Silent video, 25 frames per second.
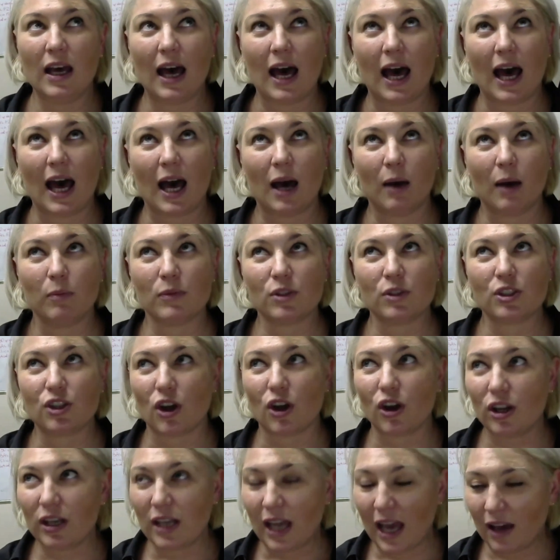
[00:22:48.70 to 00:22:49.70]

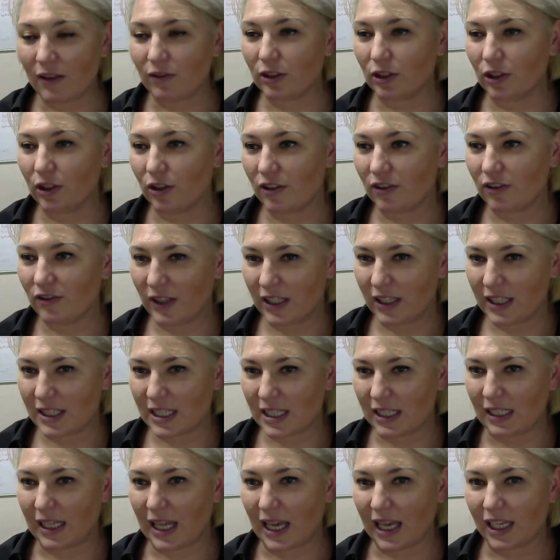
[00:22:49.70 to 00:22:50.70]
don't have a lot of
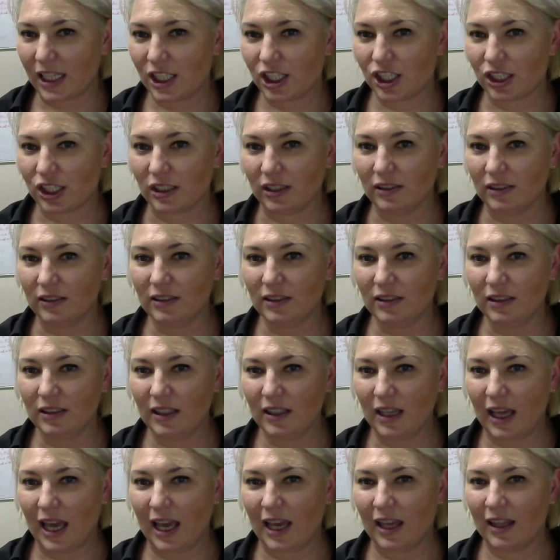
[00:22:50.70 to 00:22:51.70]
ventilation,
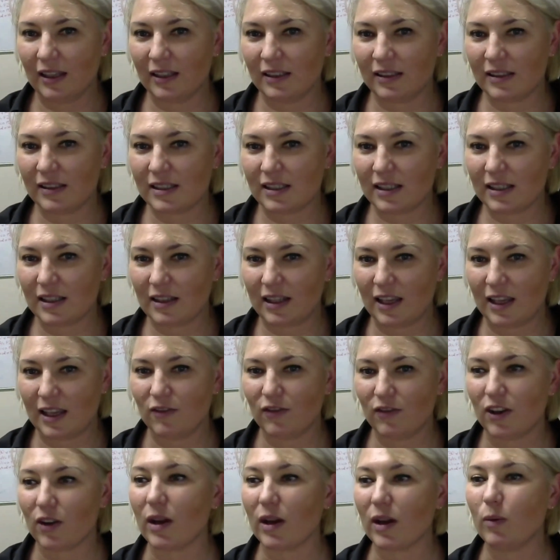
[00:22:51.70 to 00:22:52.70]
and they're
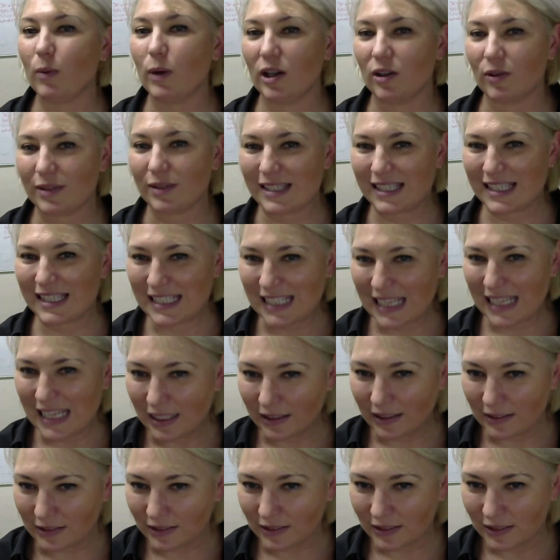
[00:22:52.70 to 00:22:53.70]
very well
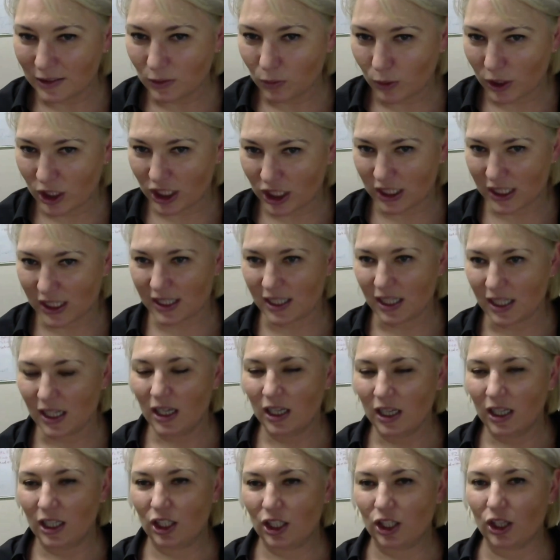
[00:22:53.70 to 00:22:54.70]
sealed, which is,
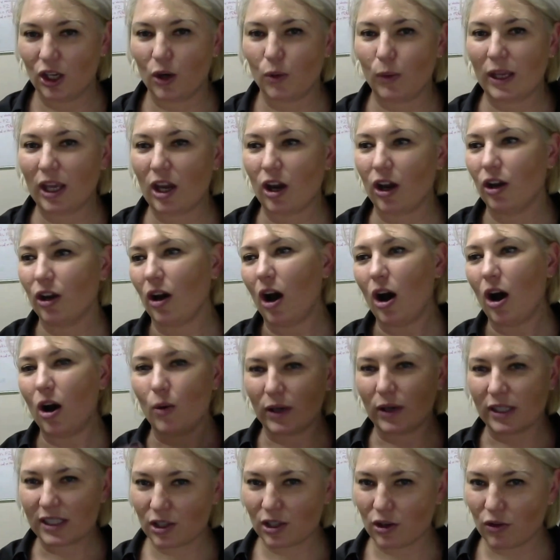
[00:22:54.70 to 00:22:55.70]
we go, oh,
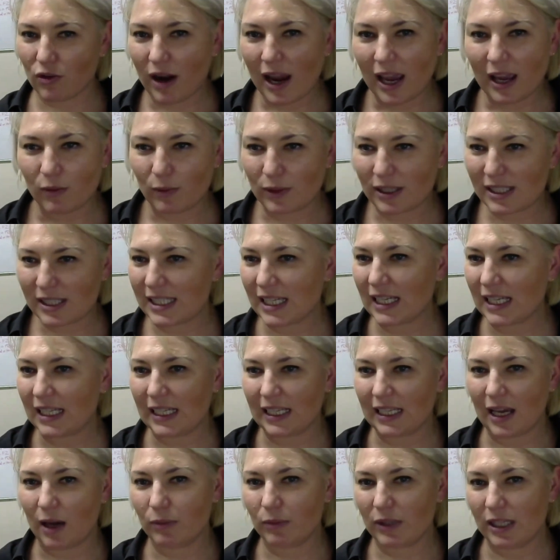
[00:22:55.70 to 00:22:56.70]
it's great. We're
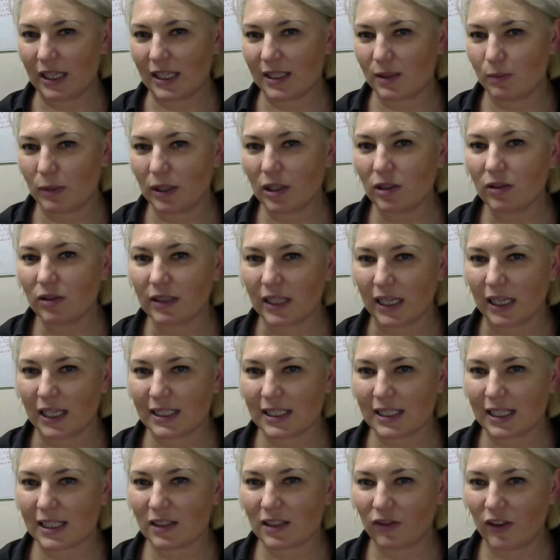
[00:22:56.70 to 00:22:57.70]
sealing up these buildings.
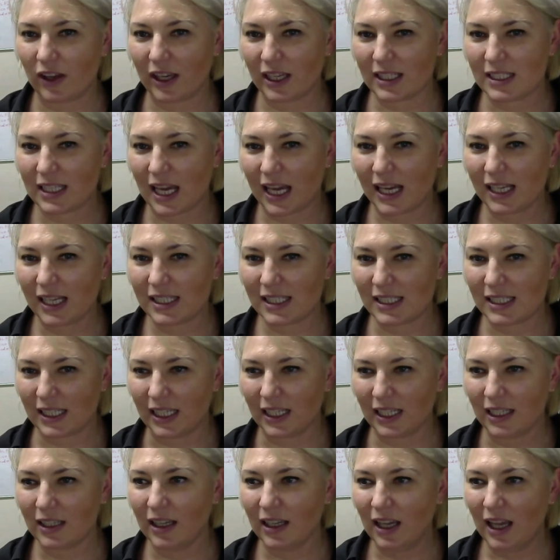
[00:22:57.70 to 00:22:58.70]
That's
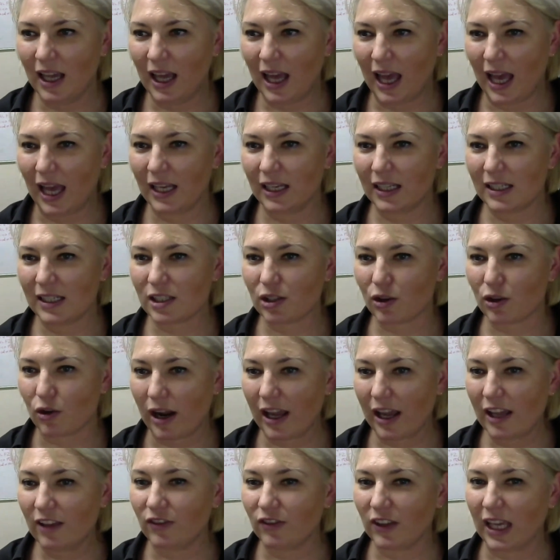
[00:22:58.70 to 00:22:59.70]
fantastic. And it's
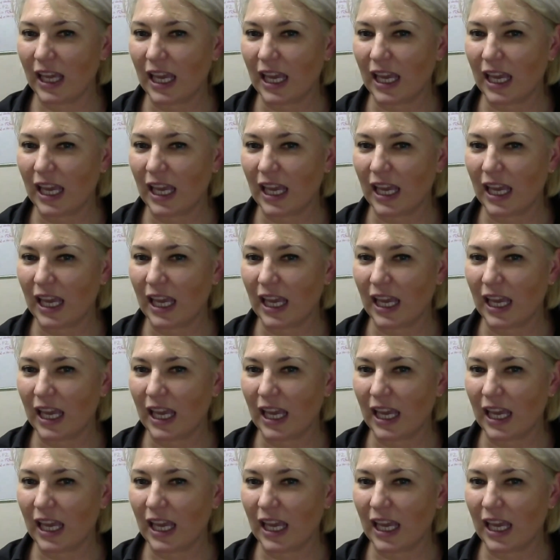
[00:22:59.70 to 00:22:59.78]
great for